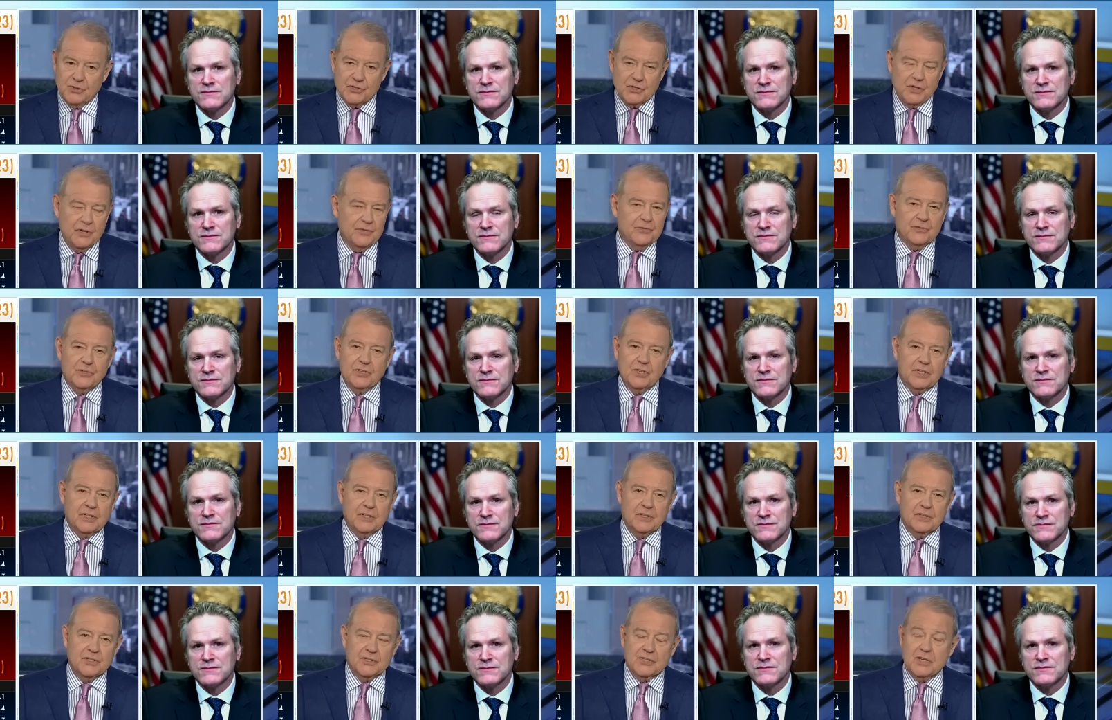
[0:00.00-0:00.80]
Speaker 1: stuff.
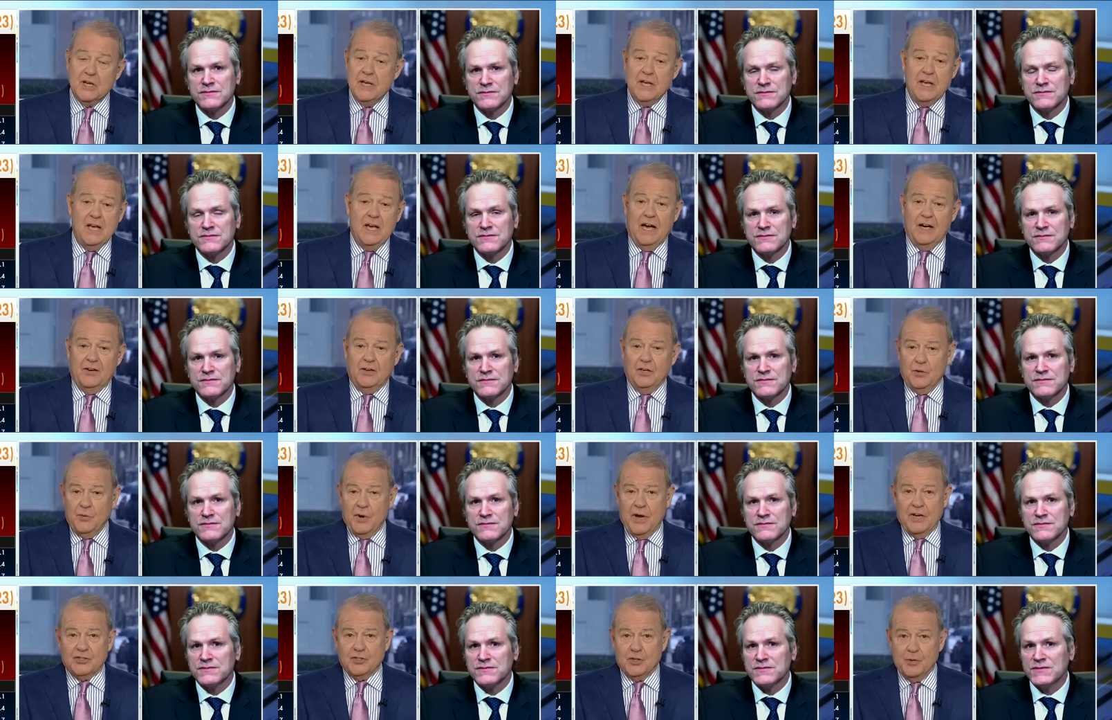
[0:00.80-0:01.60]
Ridiculous. I've got
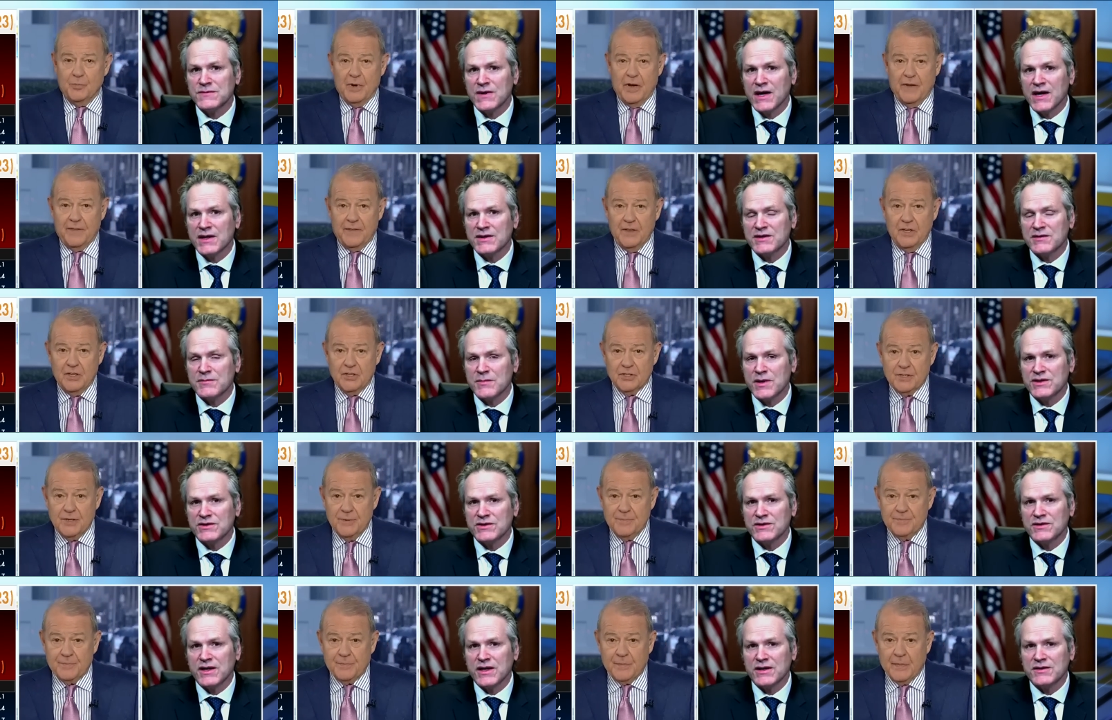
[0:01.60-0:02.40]
to ask Not you about. Not to
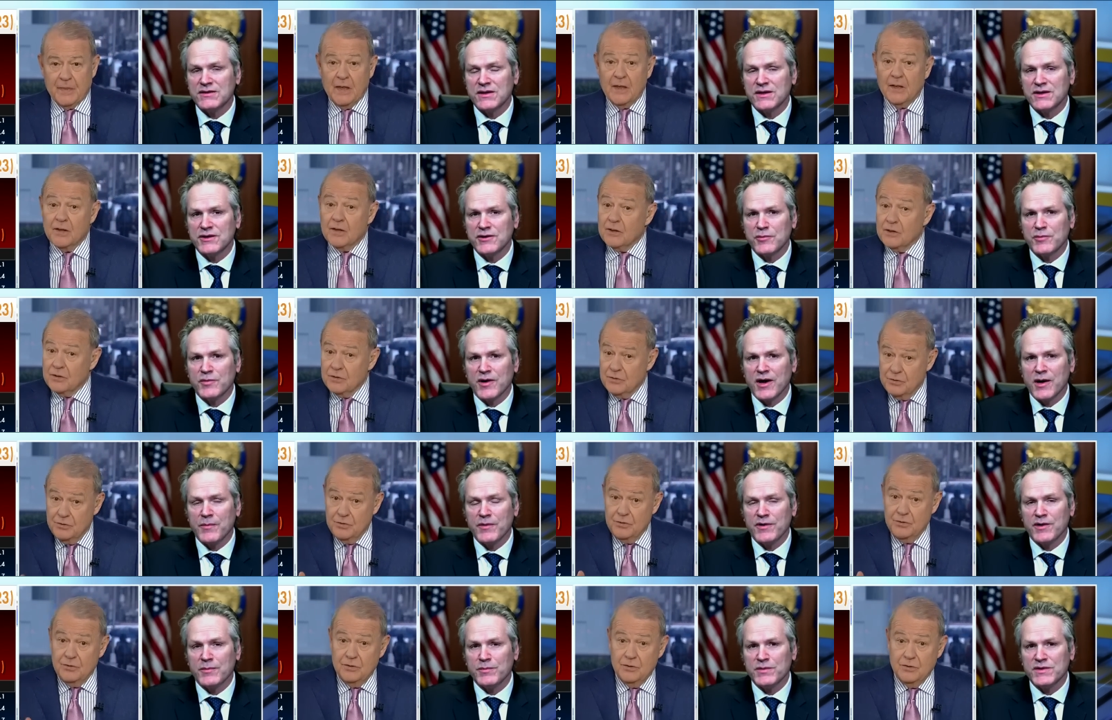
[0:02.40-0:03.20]
mention
Speaker 2: this. that uh, you're
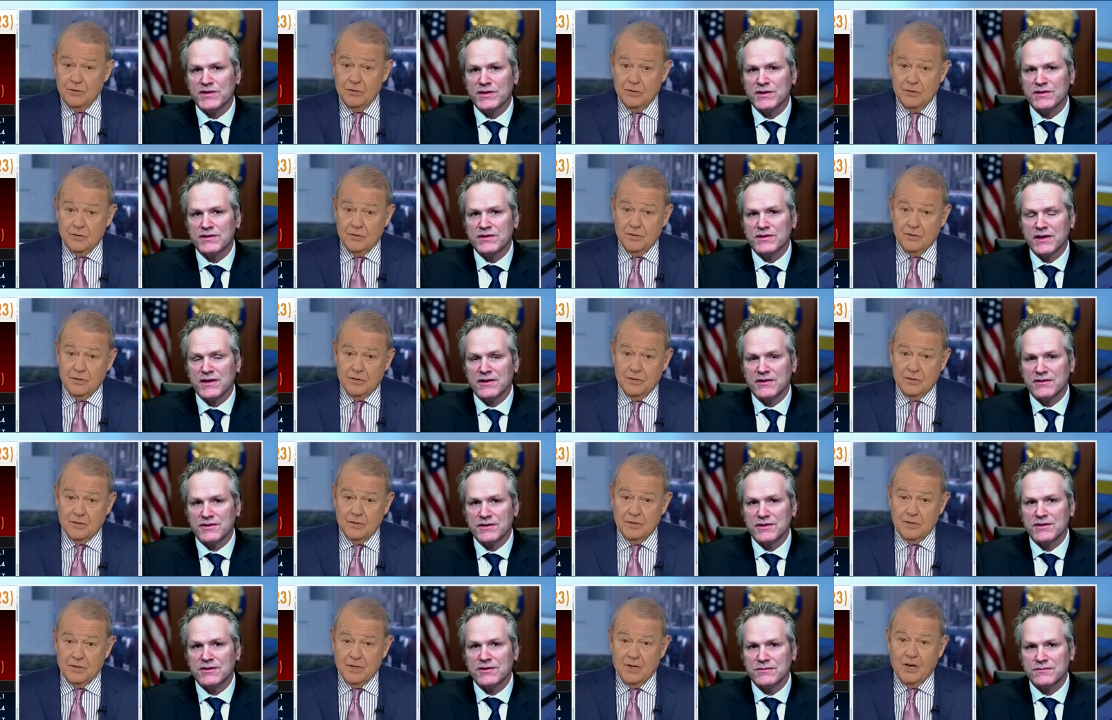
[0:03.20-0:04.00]
propping up the dictator
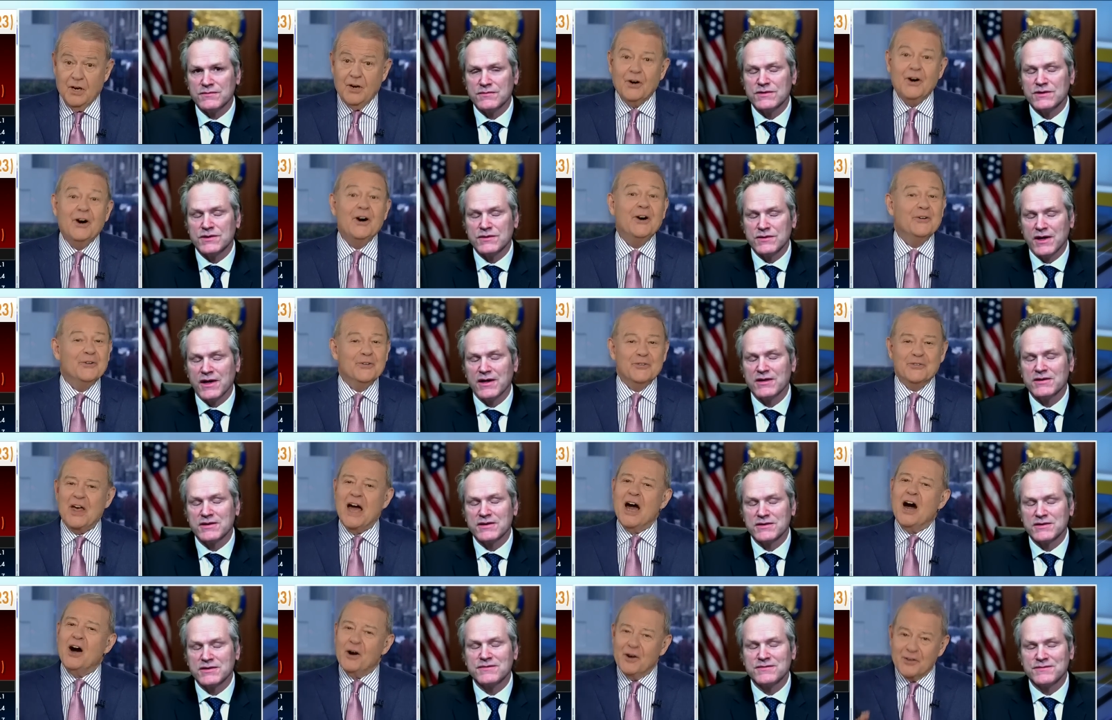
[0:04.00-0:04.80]
too. Oh, so yes. oh,
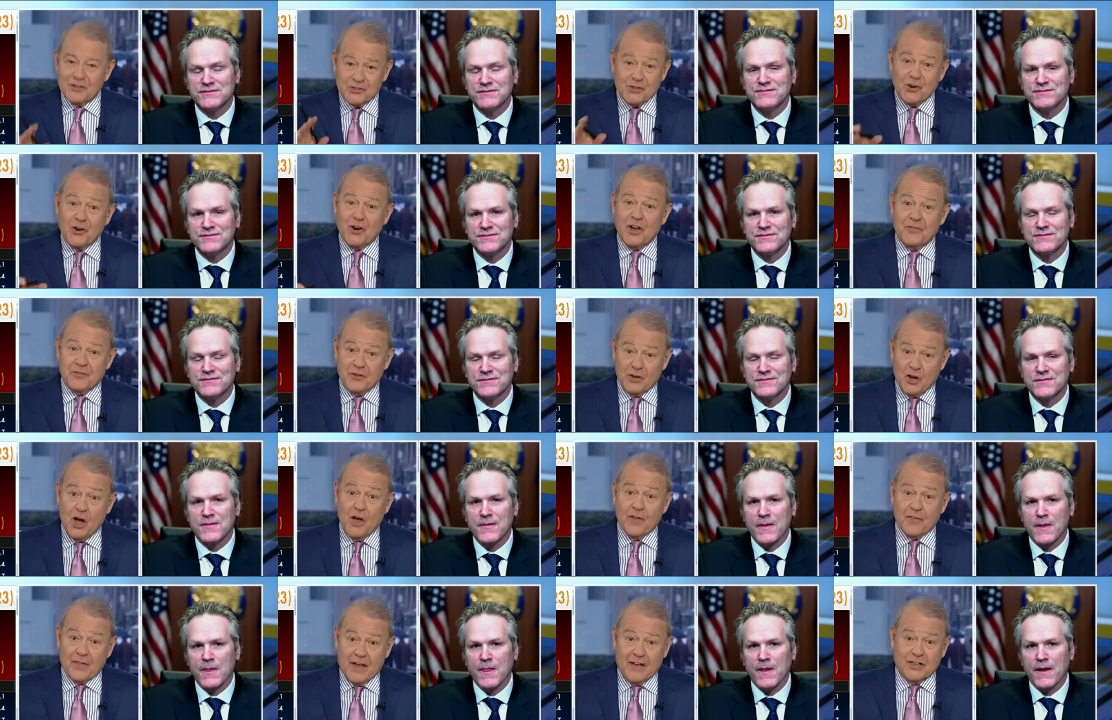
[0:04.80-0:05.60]
that,
Speaker 1: oh, sorry, I
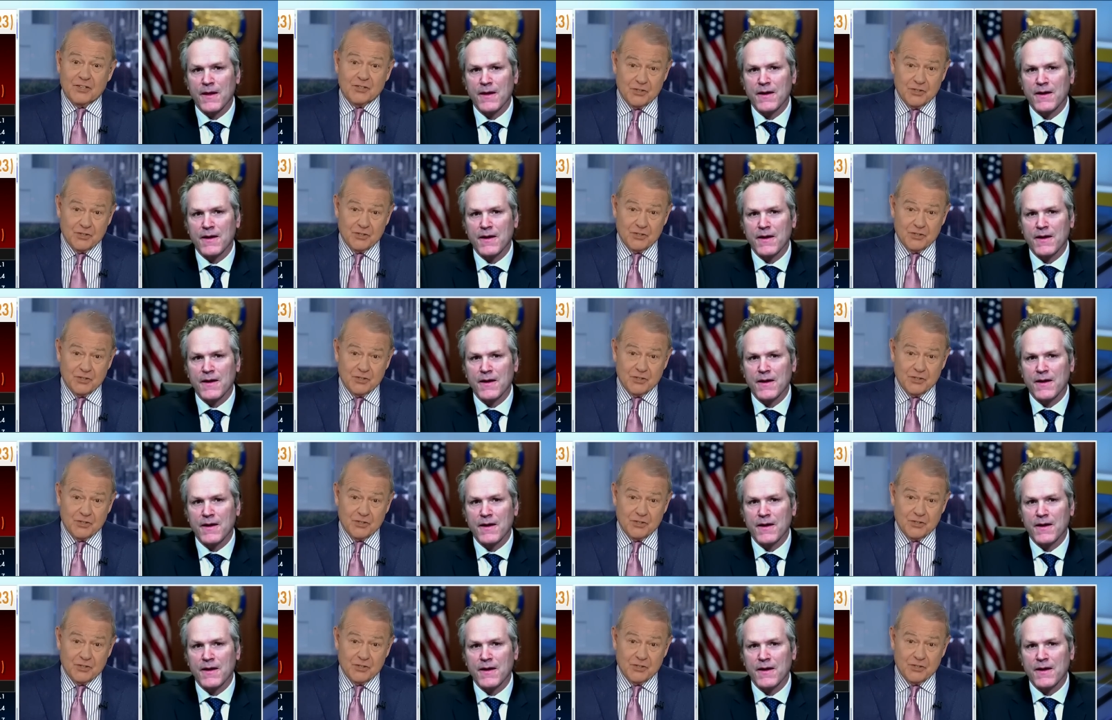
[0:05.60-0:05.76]
forgot that,